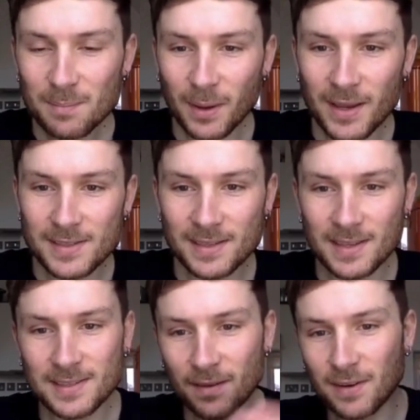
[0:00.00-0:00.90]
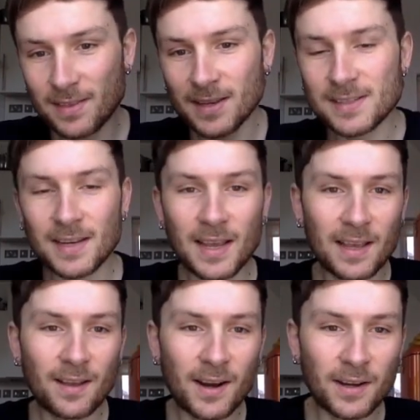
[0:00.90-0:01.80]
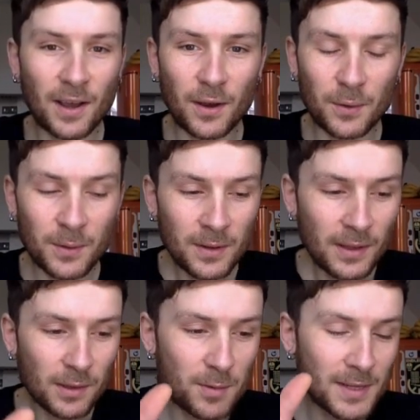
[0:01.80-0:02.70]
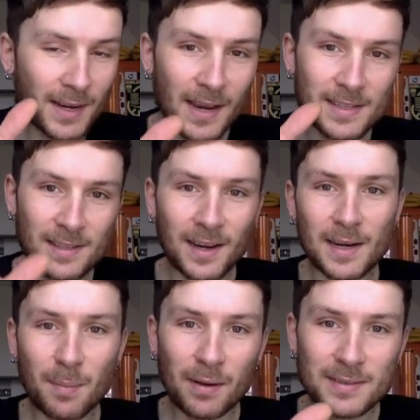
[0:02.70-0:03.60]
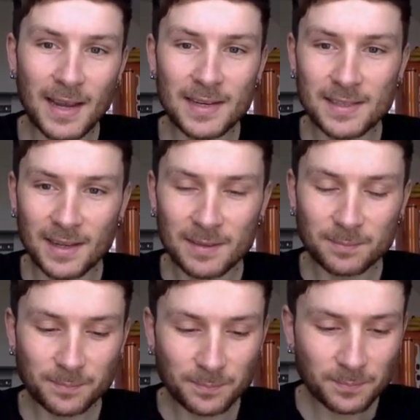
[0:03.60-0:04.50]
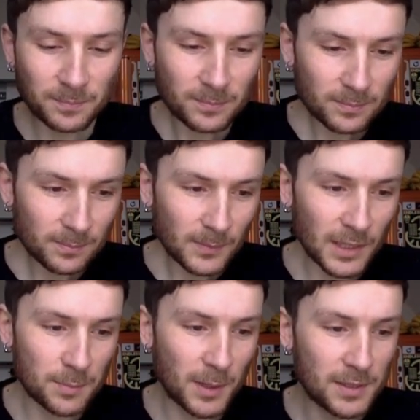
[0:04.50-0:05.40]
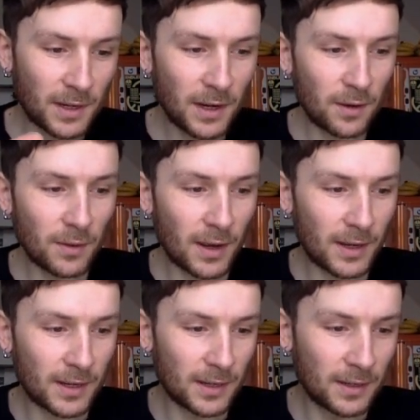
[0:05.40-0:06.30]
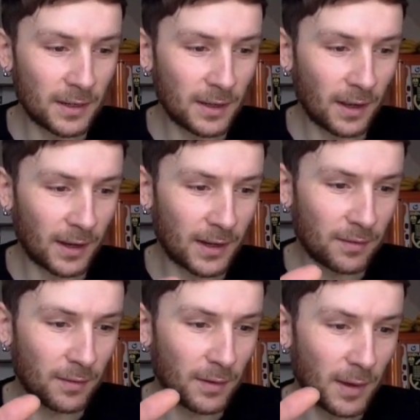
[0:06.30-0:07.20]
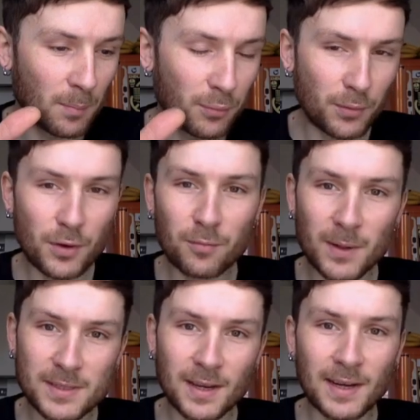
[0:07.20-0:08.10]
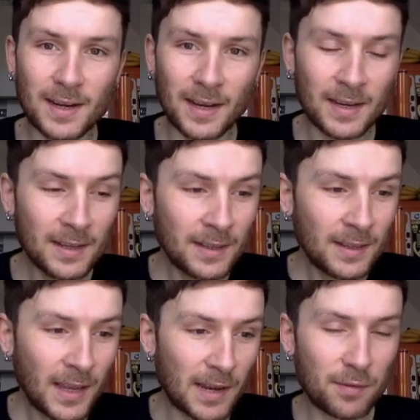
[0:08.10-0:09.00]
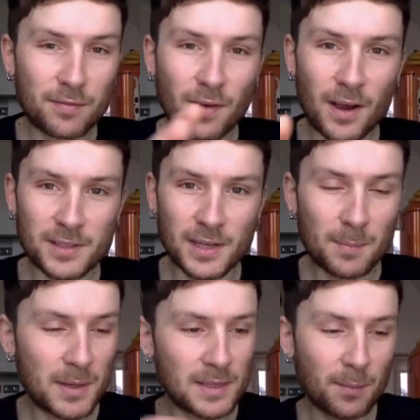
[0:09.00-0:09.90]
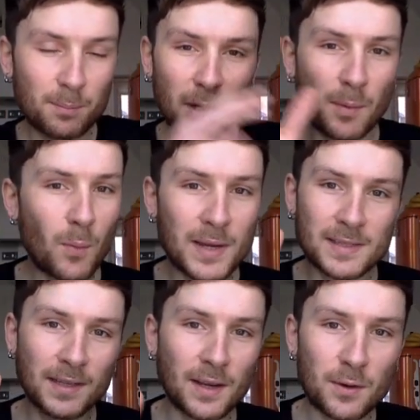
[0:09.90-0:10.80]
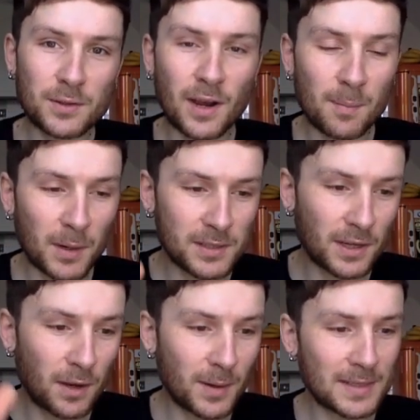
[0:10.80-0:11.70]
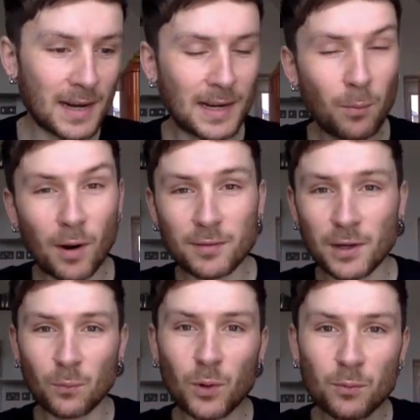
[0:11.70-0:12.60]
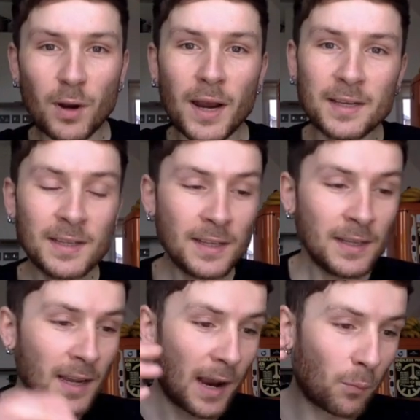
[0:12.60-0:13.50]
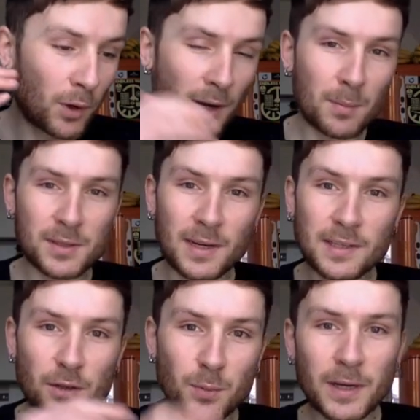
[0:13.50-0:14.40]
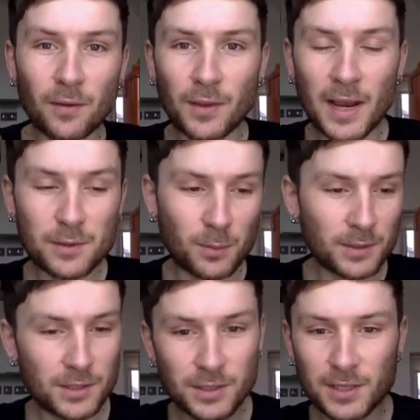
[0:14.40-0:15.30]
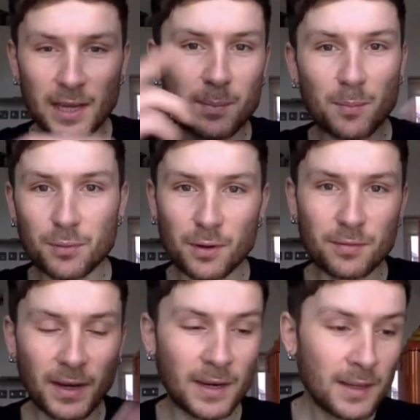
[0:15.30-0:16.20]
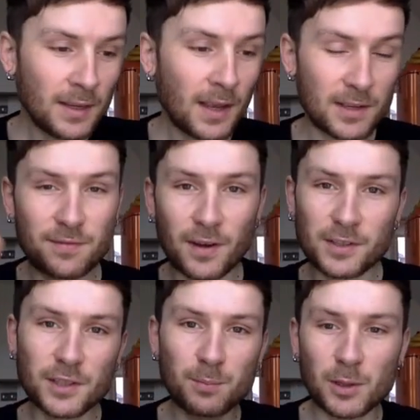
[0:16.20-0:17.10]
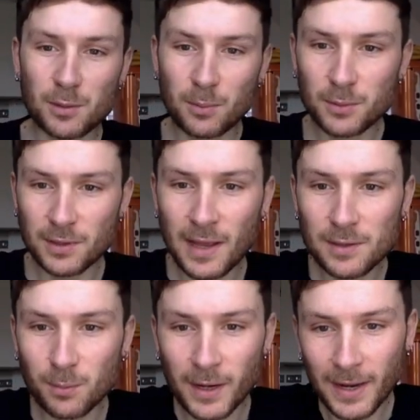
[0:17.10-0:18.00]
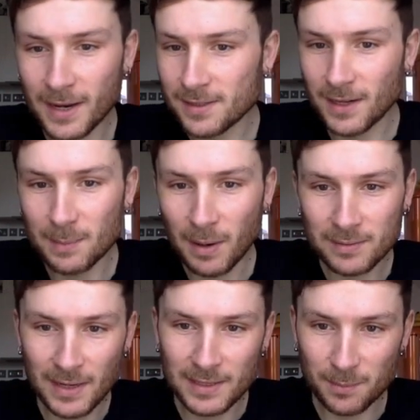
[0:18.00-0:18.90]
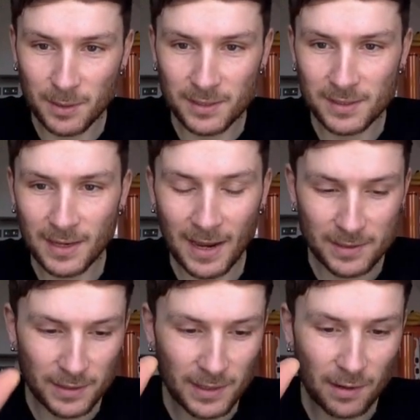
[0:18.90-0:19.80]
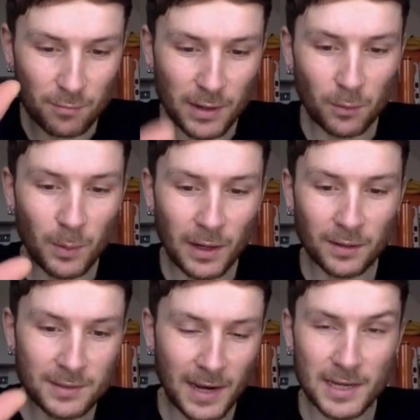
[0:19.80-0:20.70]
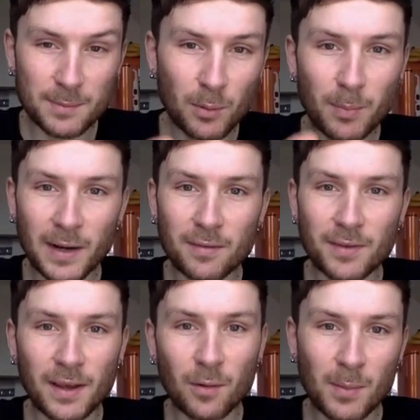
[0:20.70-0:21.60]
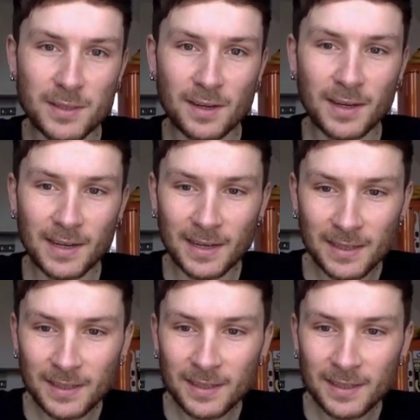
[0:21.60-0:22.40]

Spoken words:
But there's definitely things in here that I know. The reason I get excited about data is because I know that I can improve my cycling even faster. It means that I'm going to be wasting no time because I know exactly what I've done on one ride and what numbers I need to tweak on the next one to just keep improving as fast as possible. So that's why I get excited about data, because it has a real world tangible benefit on my cycling.